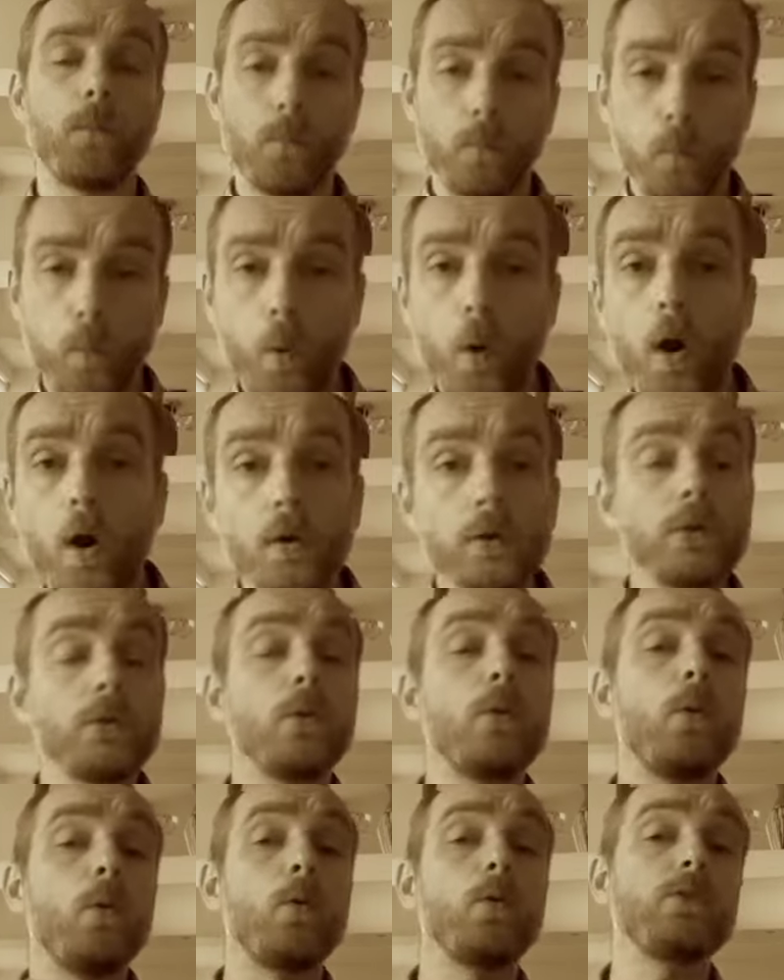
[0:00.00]
while
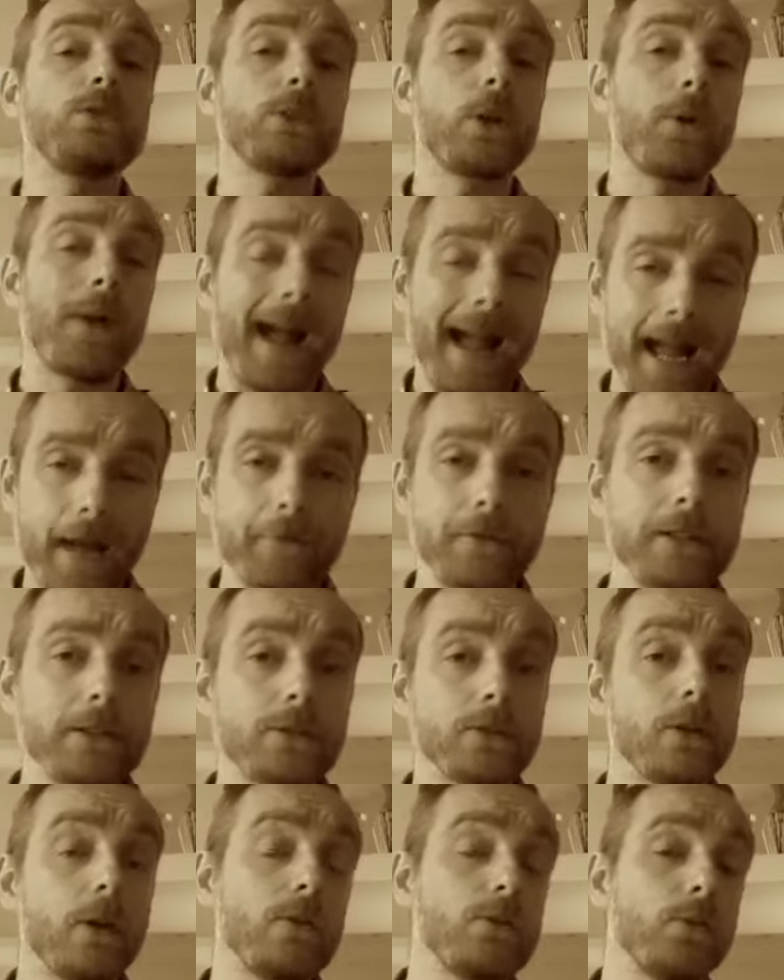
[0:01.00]
you're also having
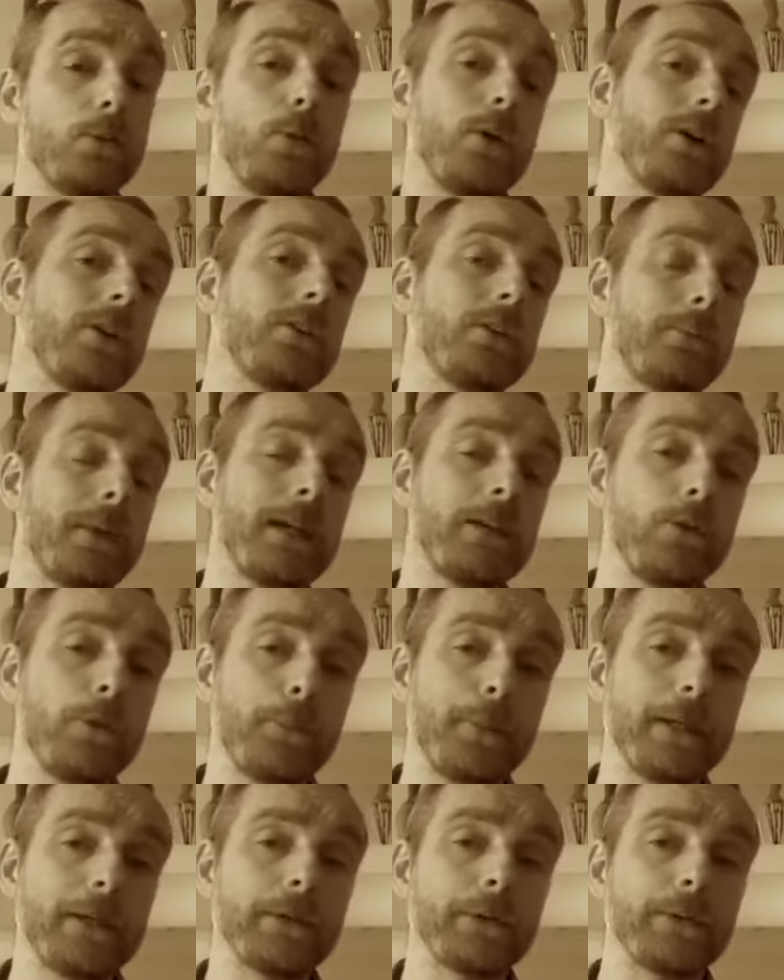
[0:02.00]
to go to work to pay your
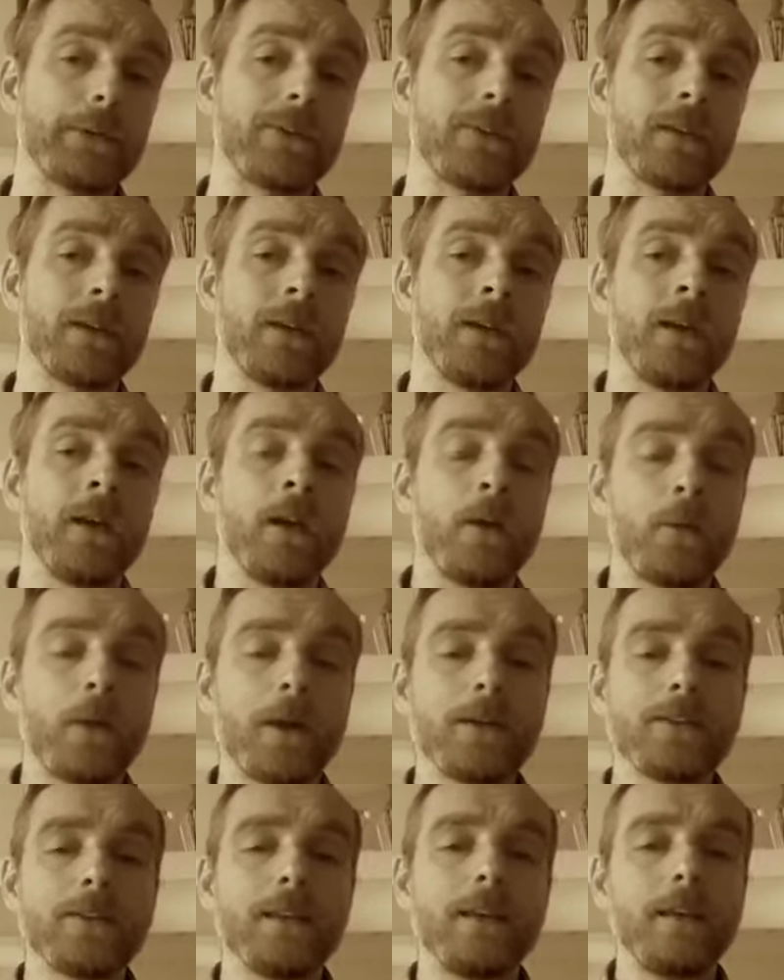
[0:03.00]
bills.
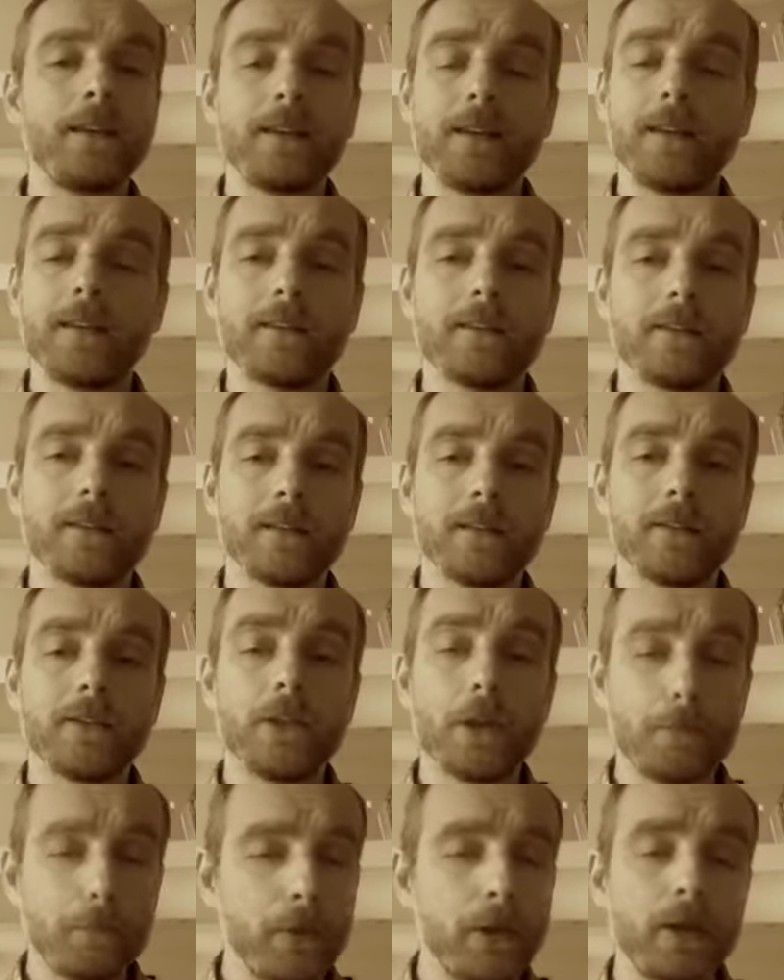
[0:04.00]
Whereas this is
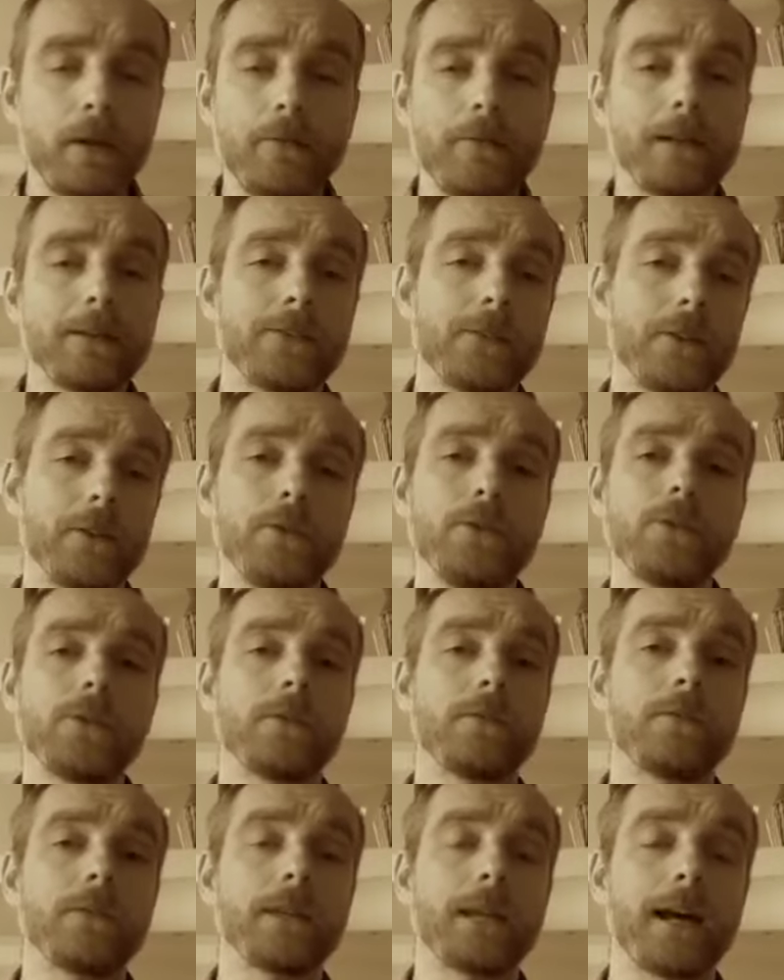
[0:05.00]
the perfect
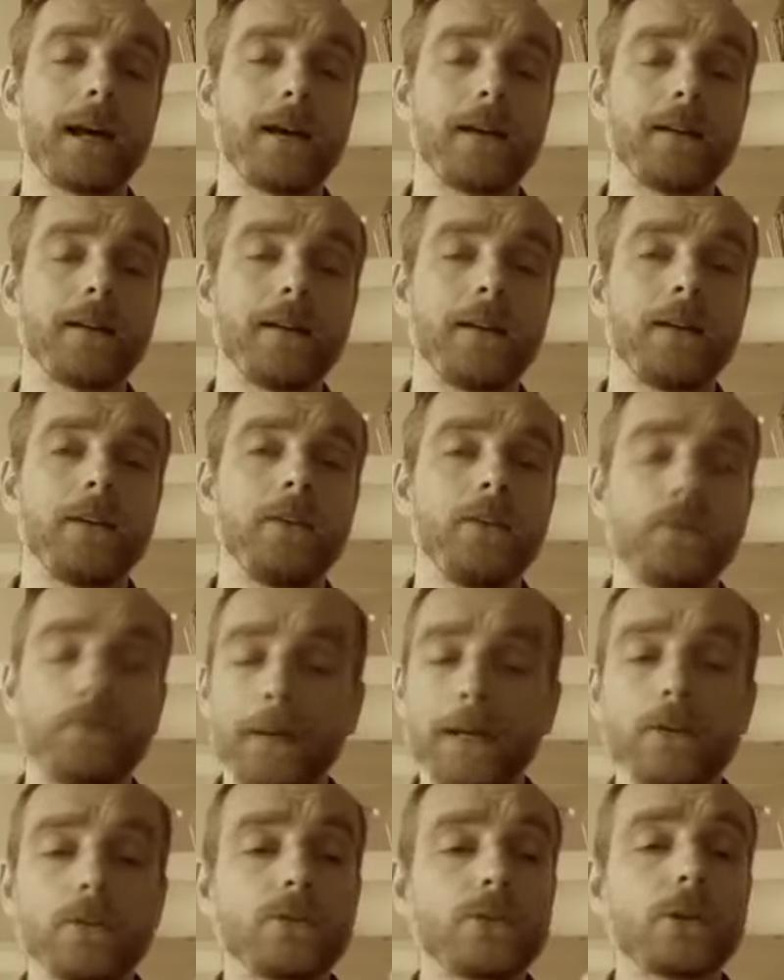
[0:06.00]
solution for that. You
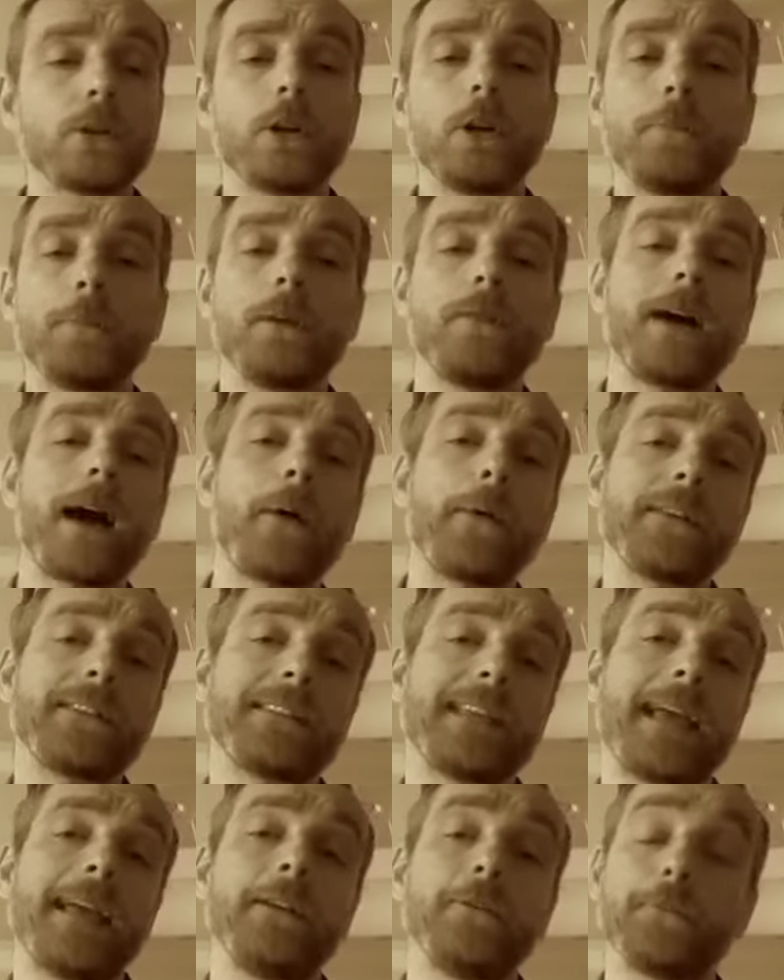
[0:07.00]
spend just a couple of hours
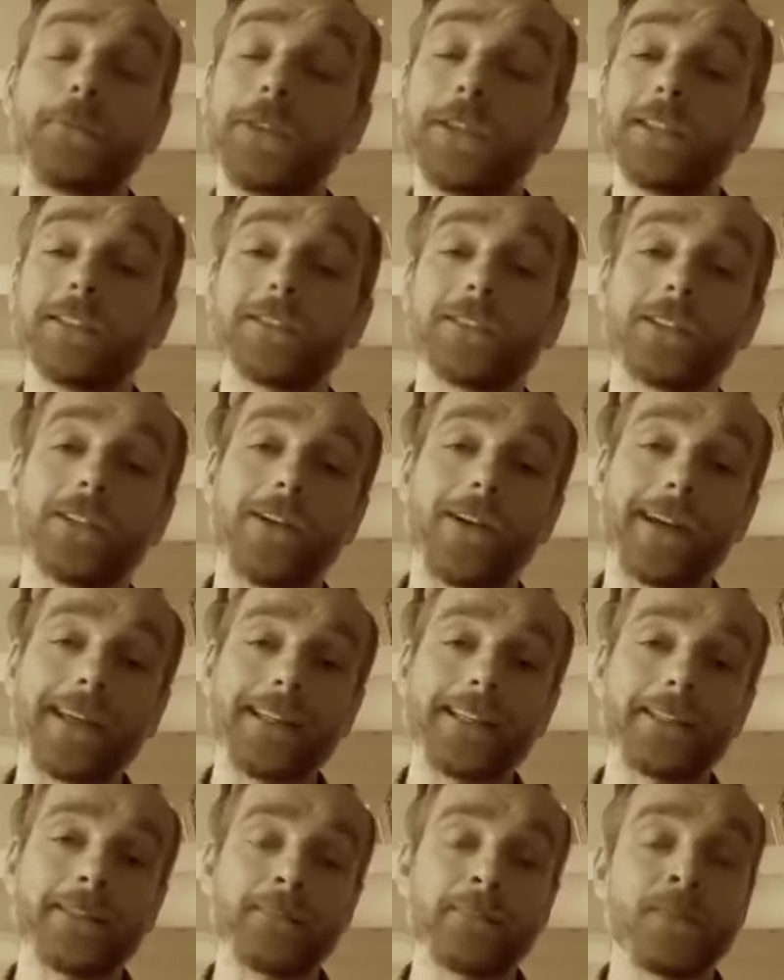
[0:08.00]
setting up things
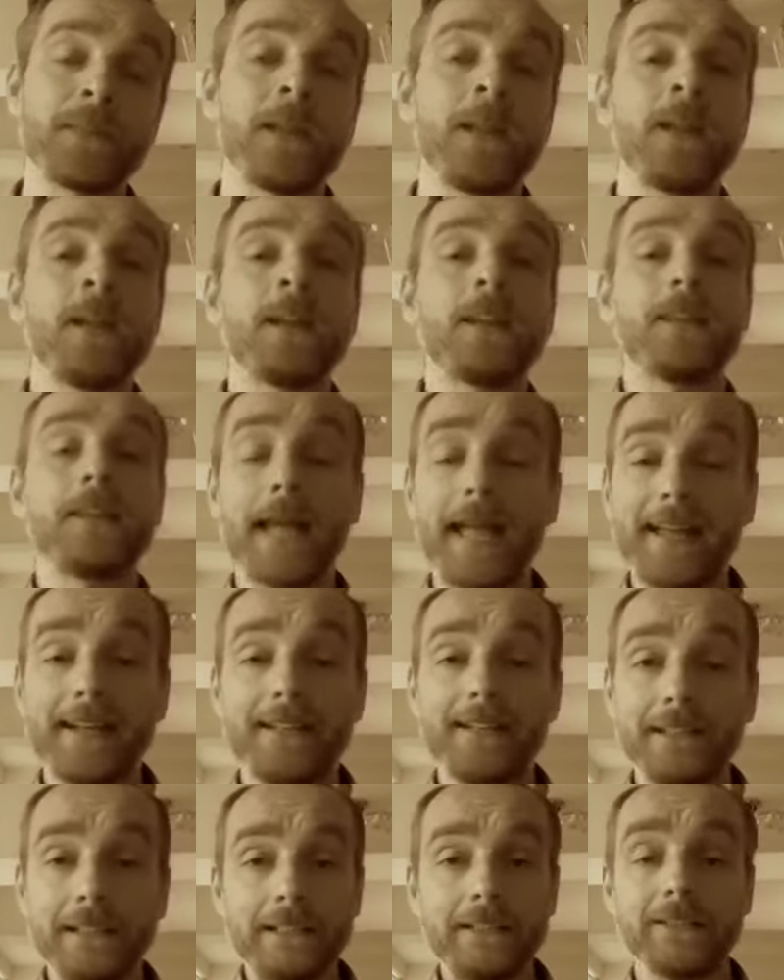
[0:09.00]
tonight,
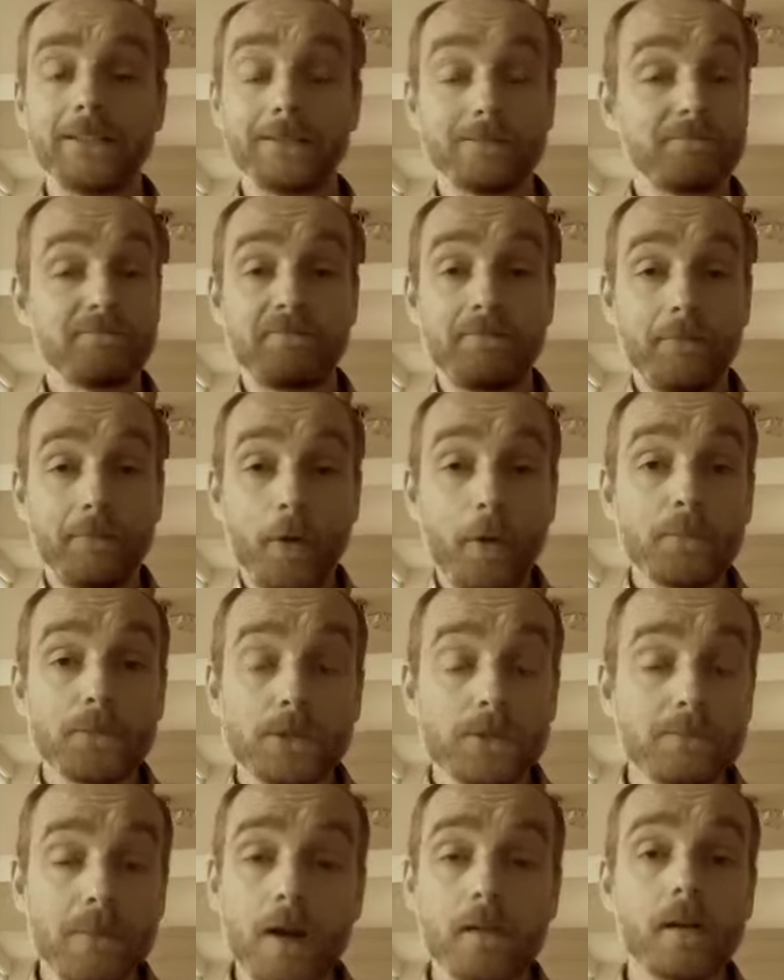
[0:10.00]
then from
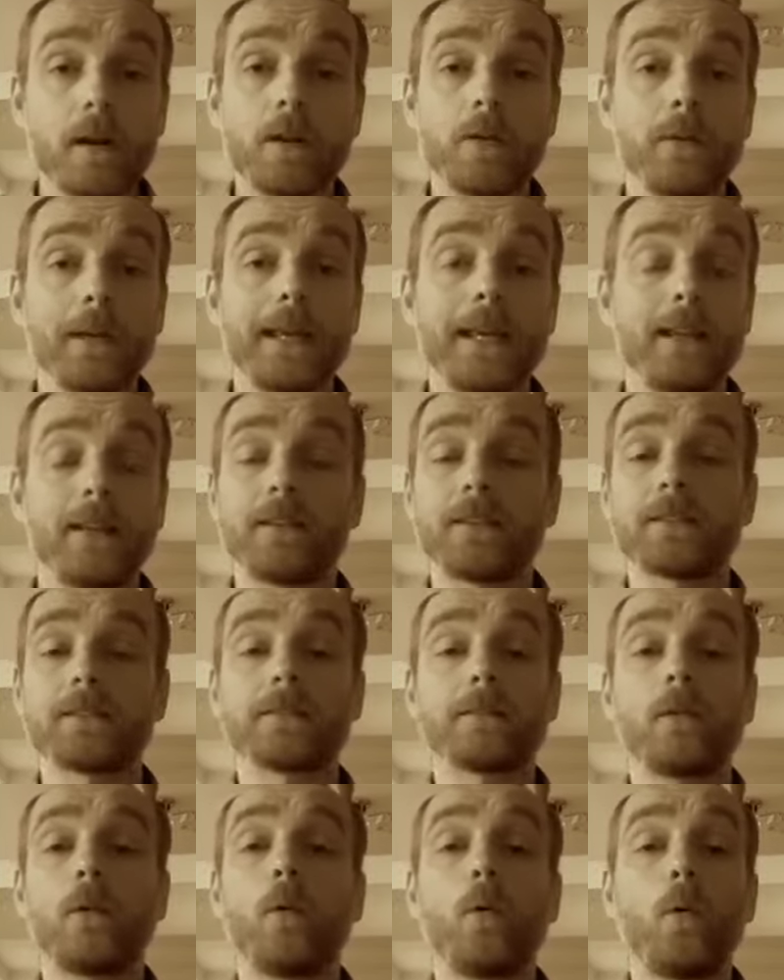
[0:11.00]
tomorrow
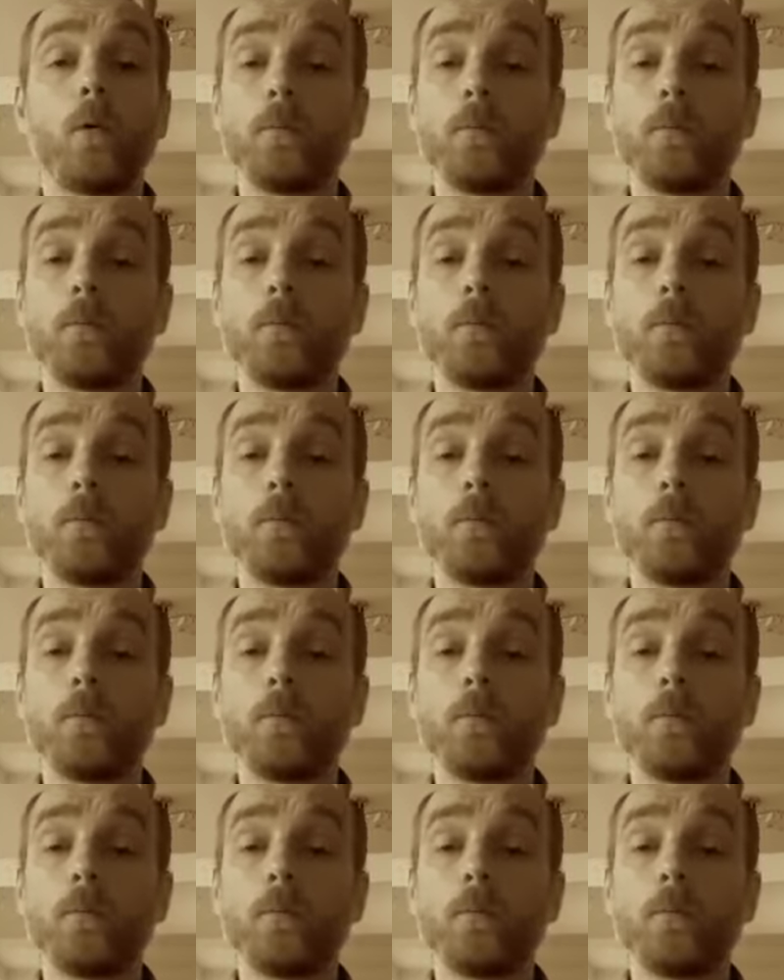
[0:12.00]
it's